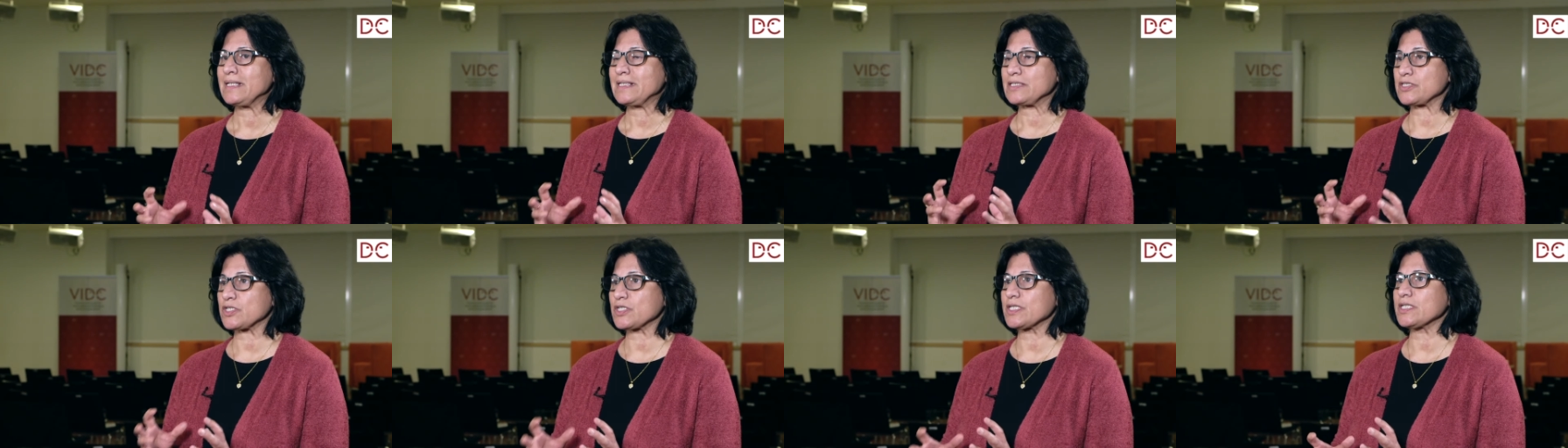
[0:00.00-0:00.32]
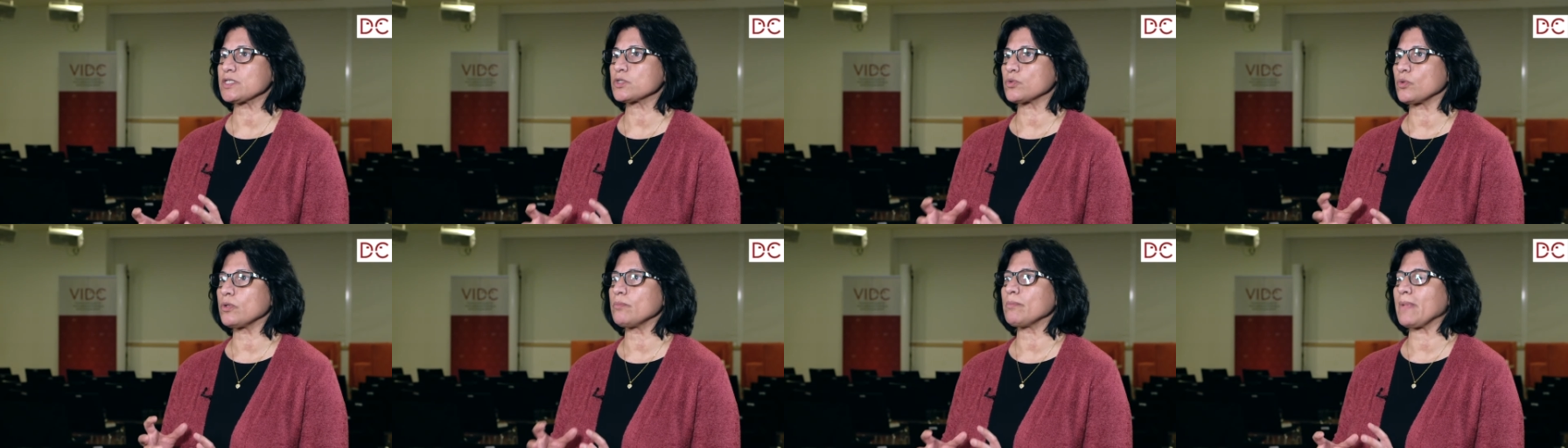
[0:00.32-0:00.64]

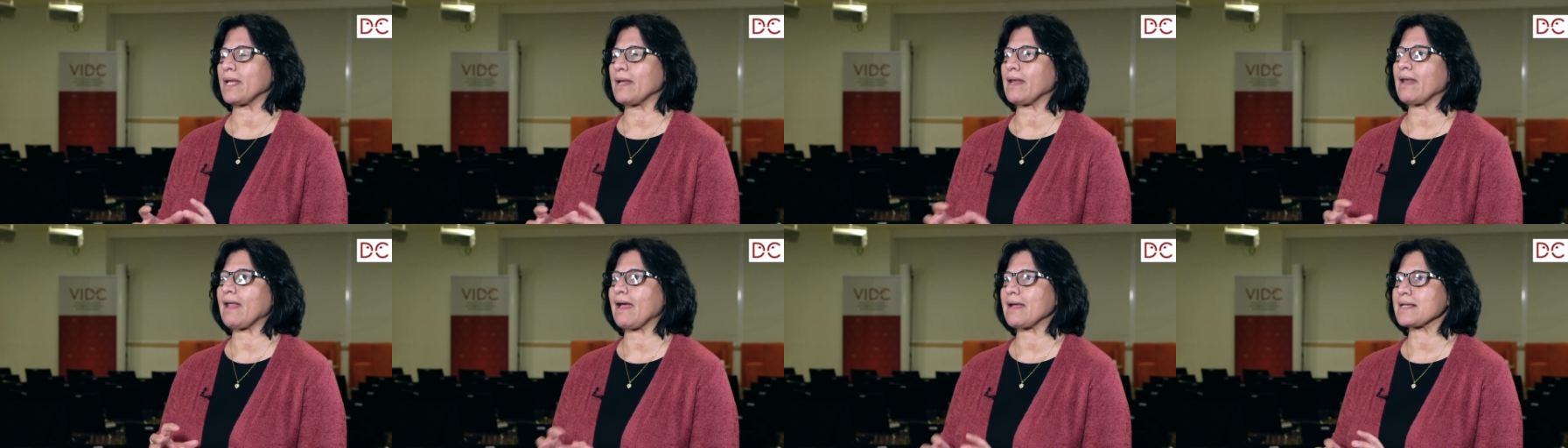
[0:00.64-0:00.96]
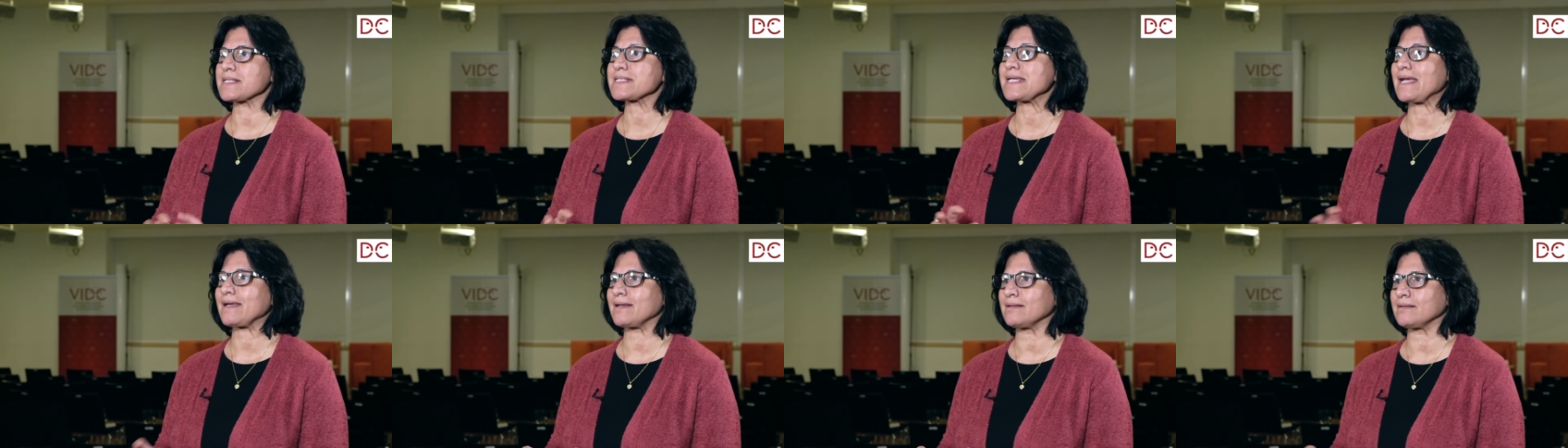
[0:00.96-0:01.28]
treat women
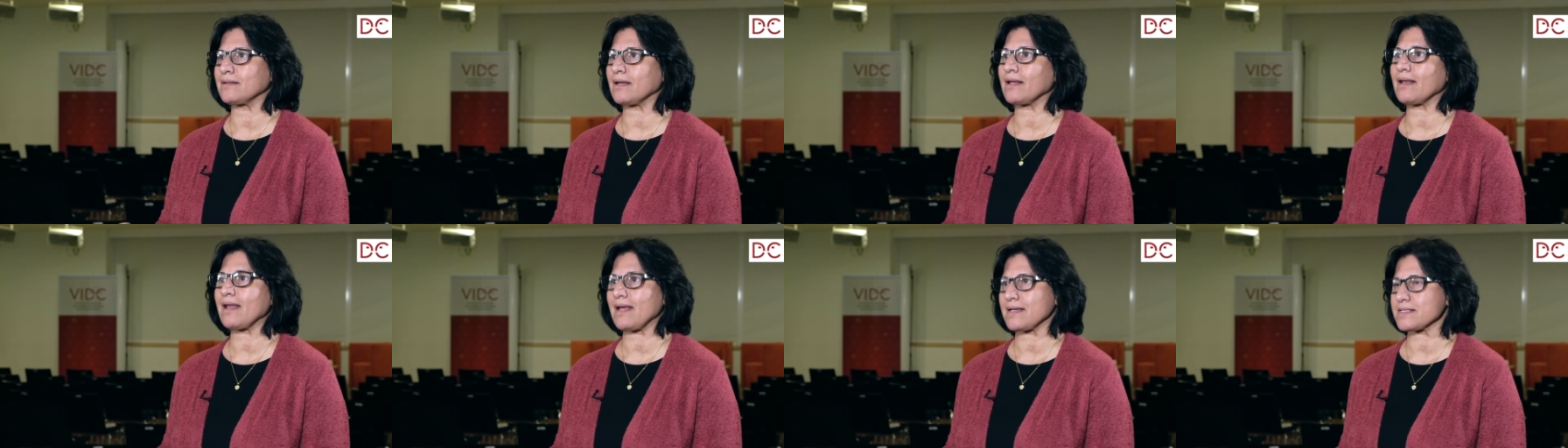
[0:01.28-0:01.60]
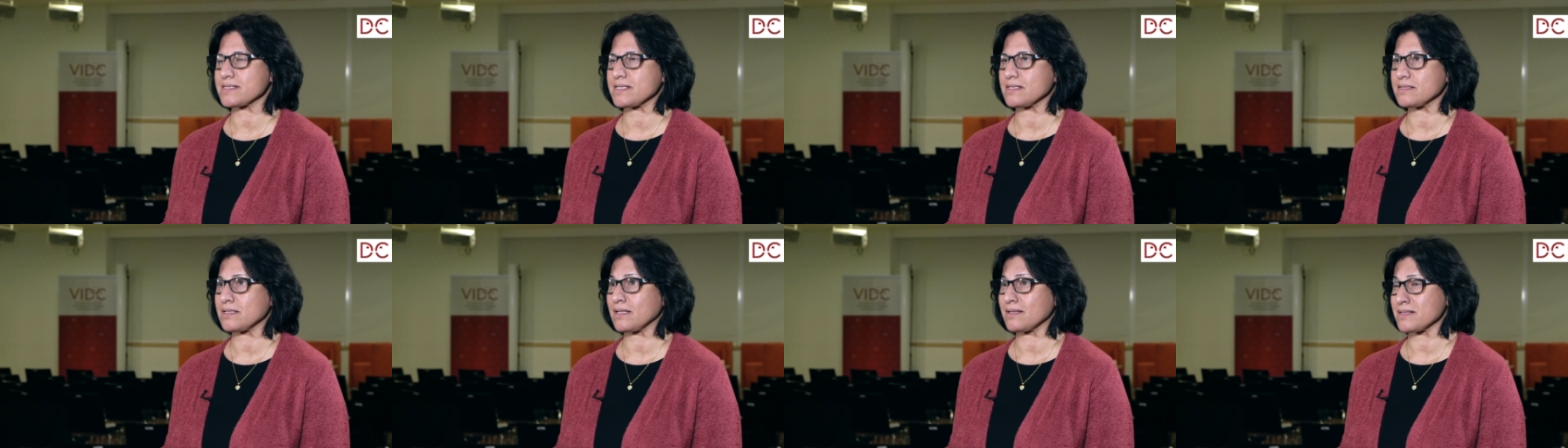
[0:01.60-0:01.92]
like
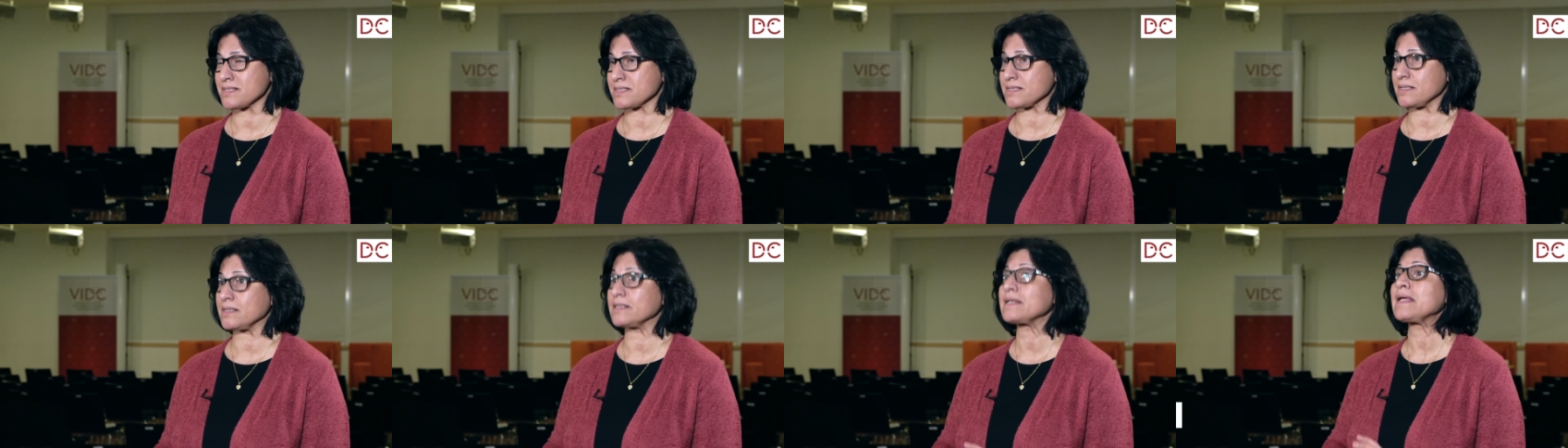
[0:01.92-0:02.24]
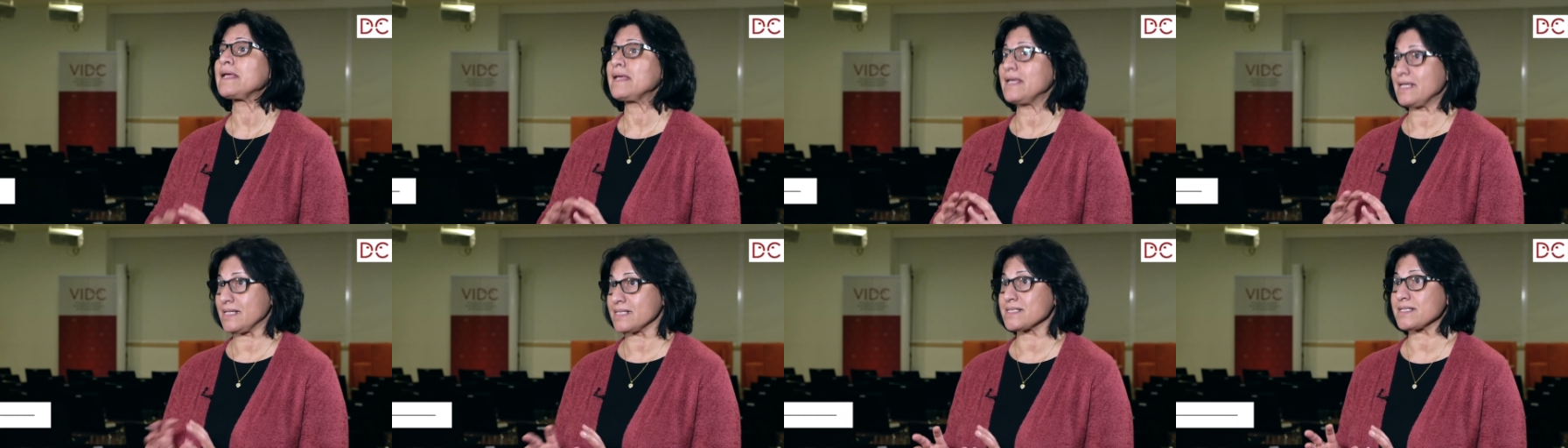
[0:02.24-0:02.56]
second-class citizens,
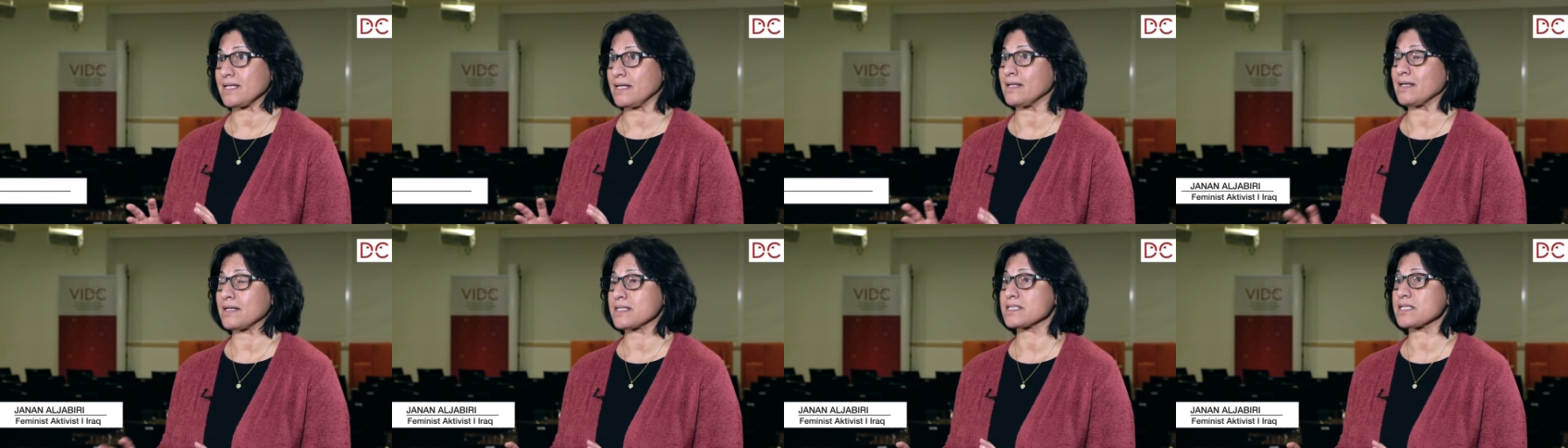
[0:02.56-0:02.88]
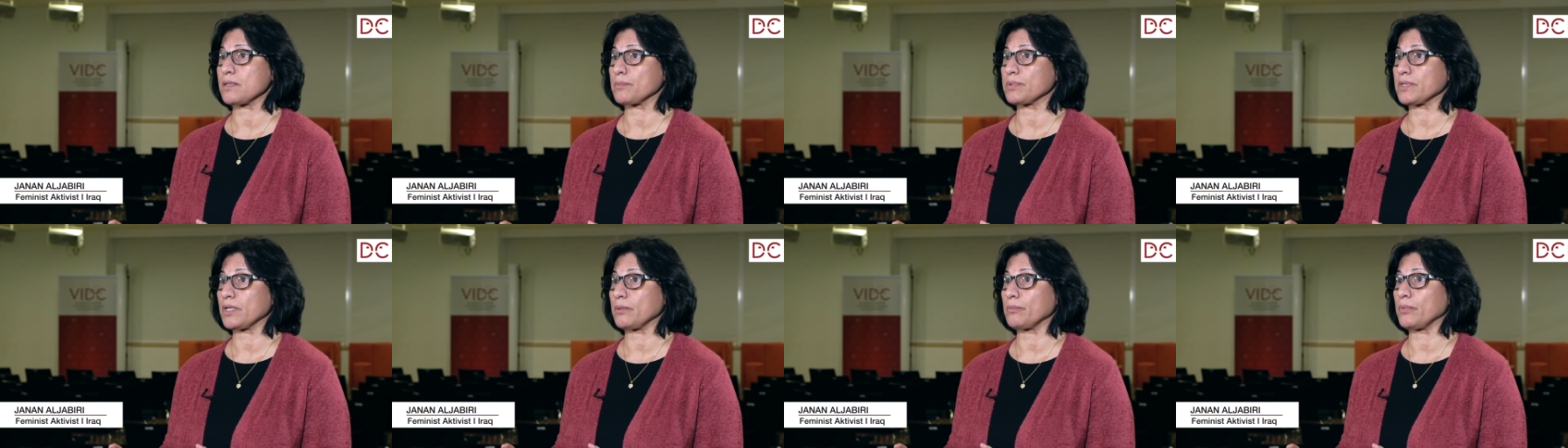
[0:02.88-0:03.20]
is
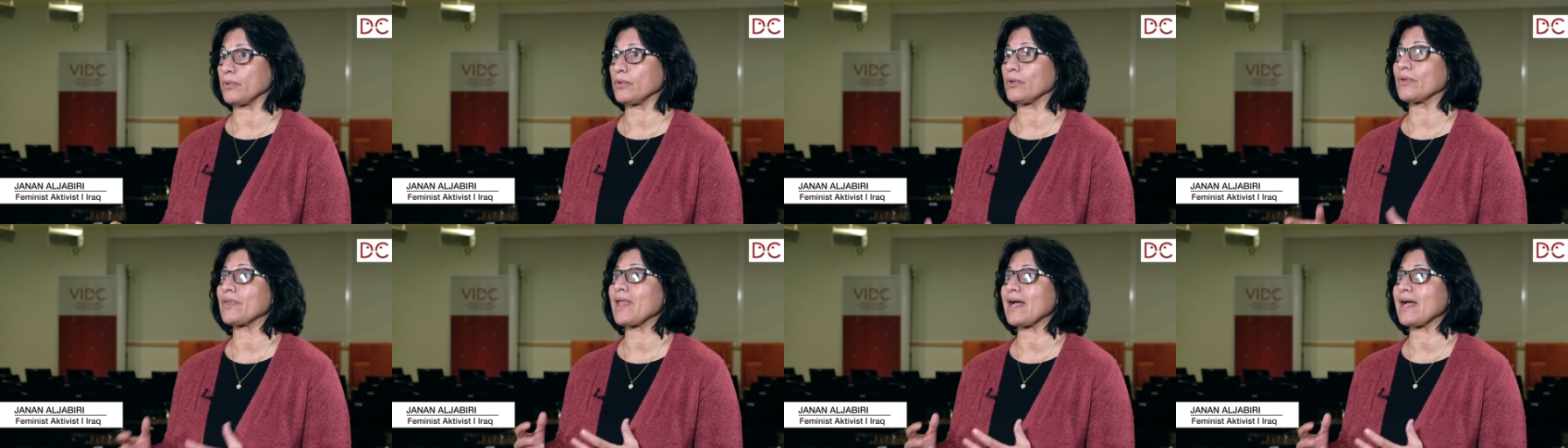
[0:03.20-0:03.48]
unacceptable.